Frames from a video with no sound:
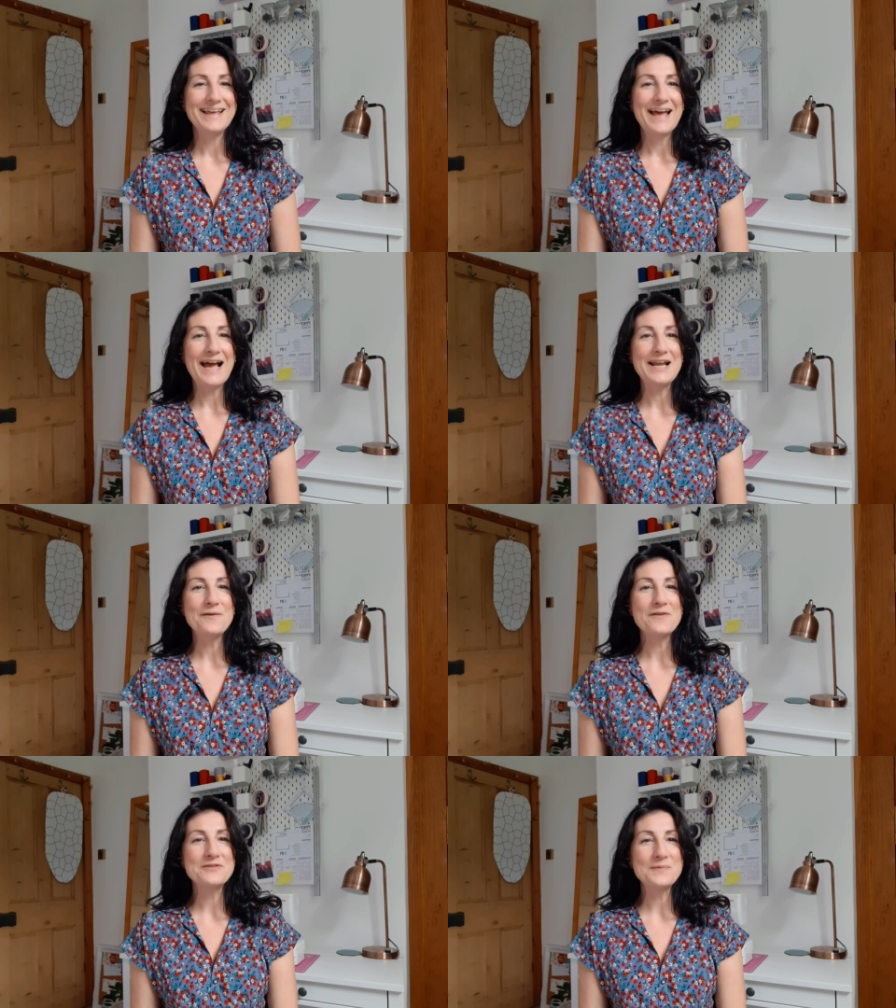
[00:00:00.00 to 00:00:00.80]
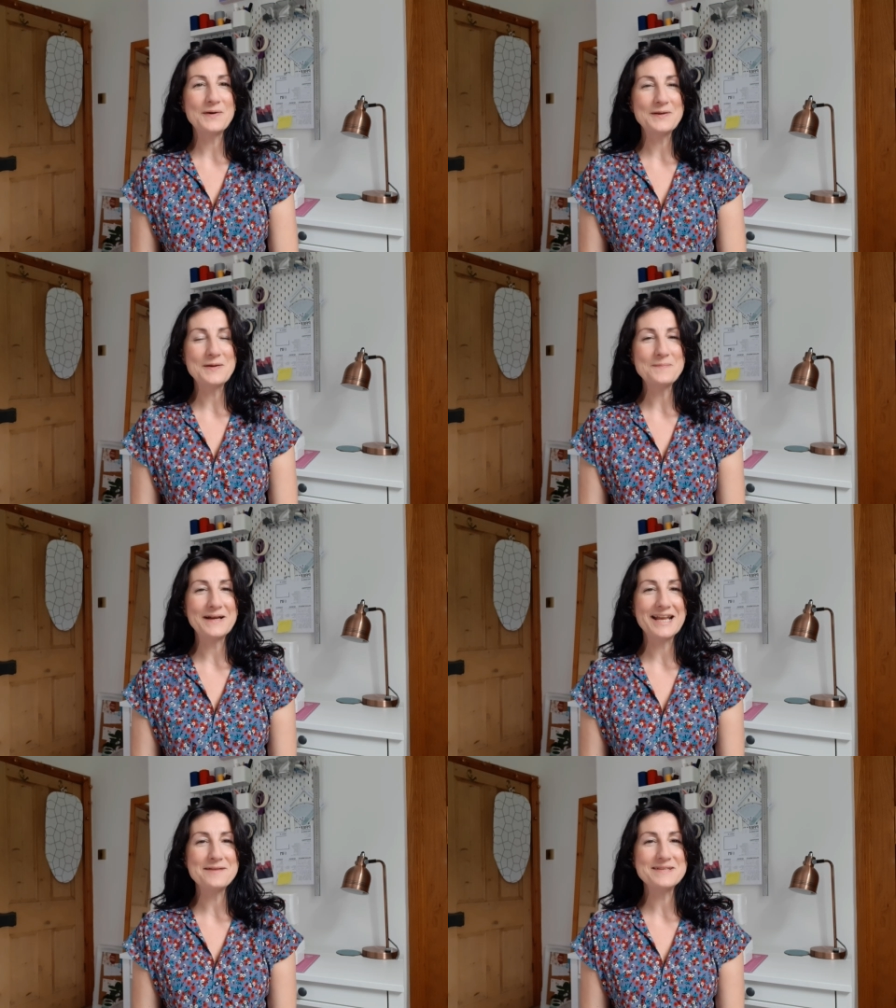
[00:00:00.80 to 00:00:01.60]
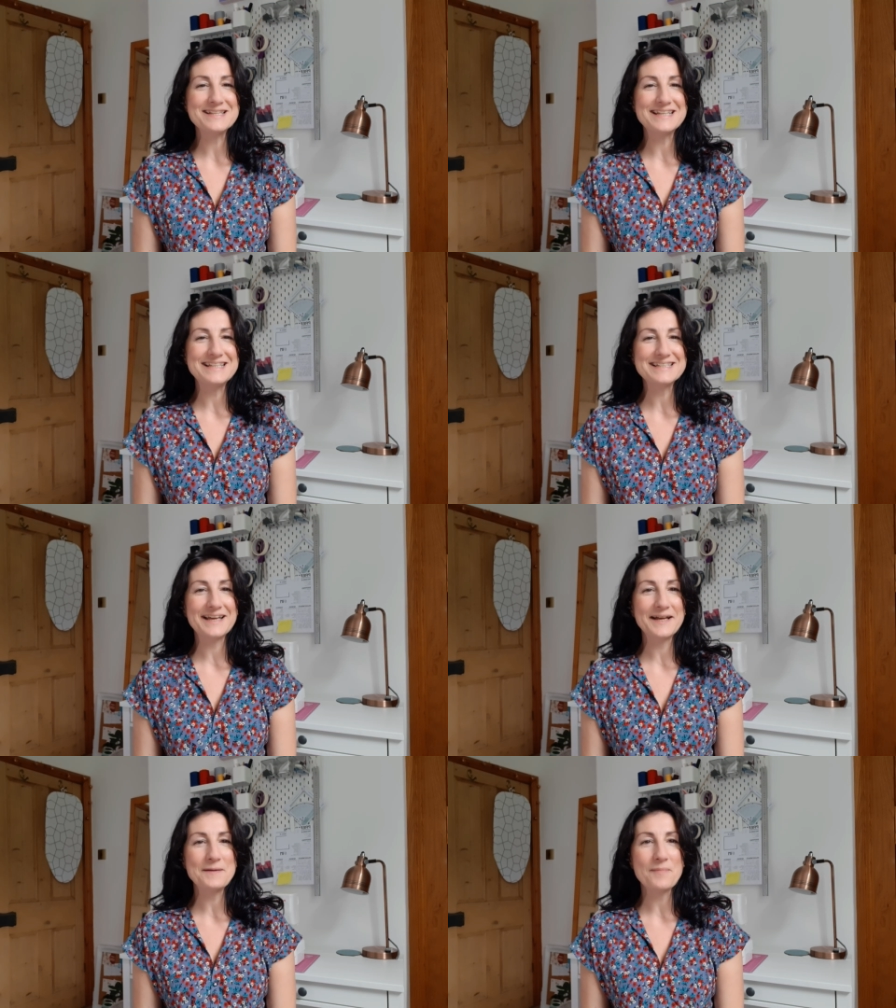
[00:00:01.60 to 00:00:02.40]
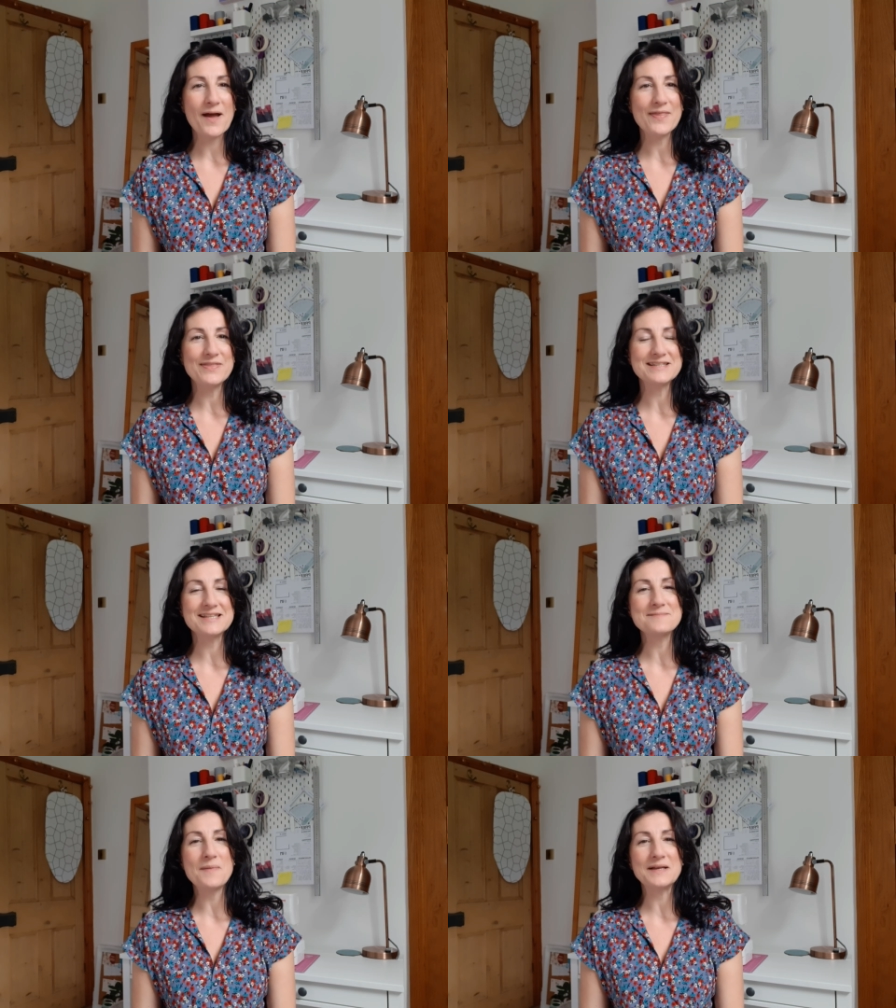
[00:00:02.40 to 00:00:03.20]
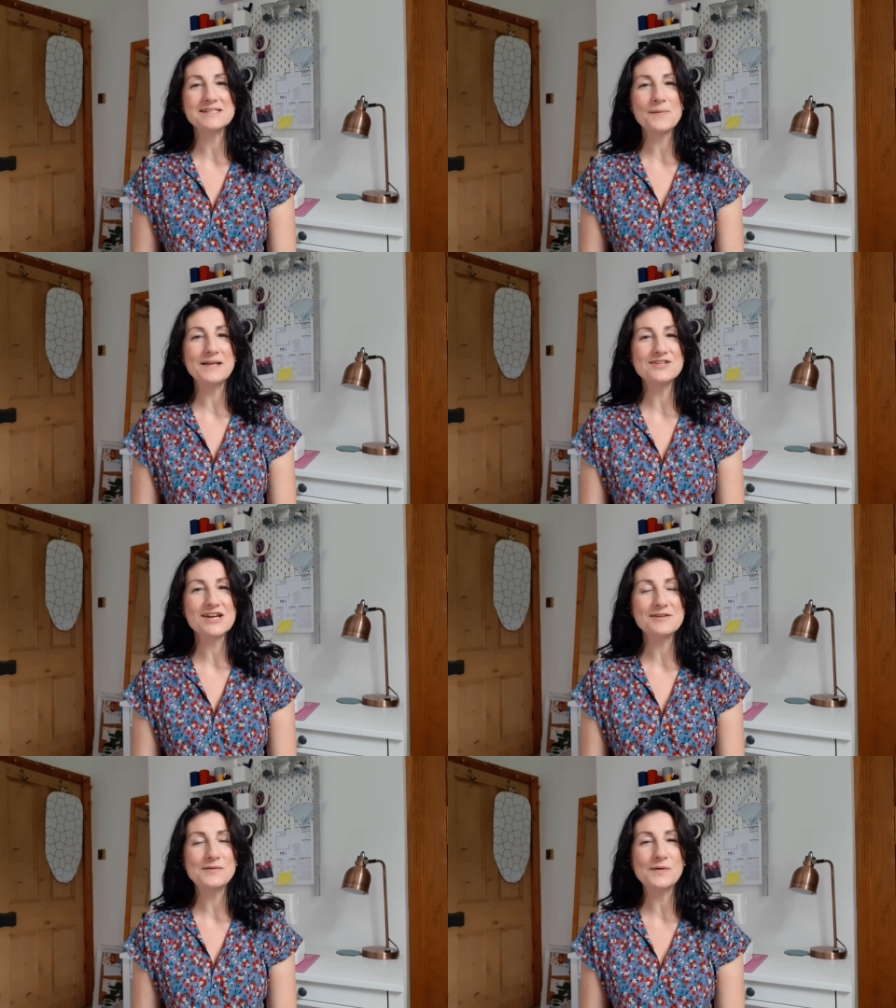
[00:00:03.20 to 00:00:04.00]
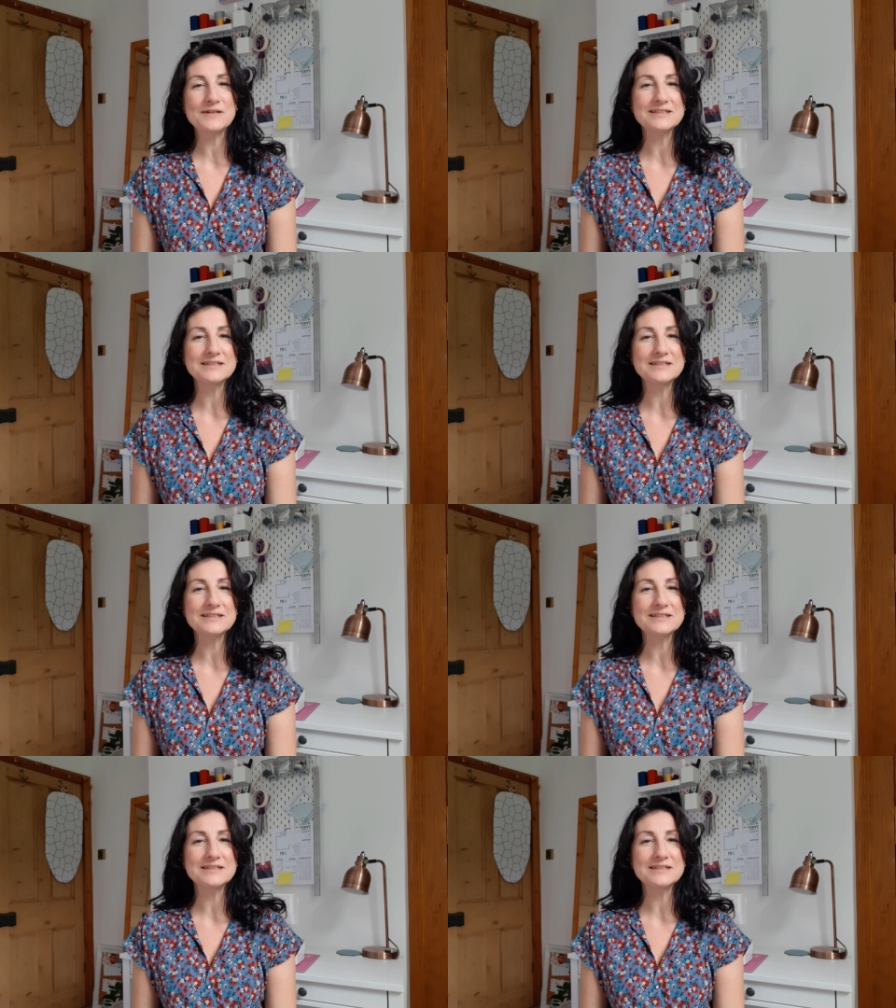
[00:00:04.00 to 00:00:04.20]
Hello everyone, my name is Anita and this is my sewing channel,